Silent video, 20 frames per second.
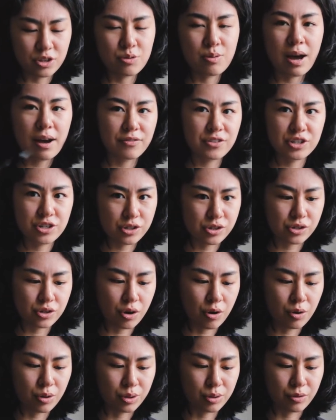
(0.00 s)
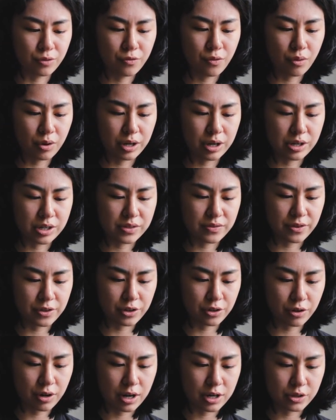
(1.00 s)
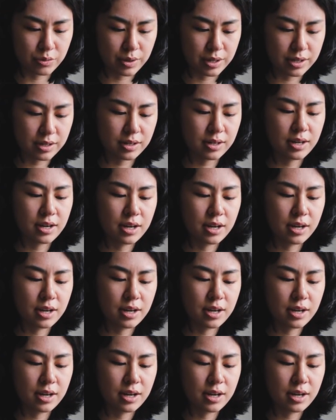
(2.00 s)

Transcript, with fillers: You have to just go through four years of undergraduate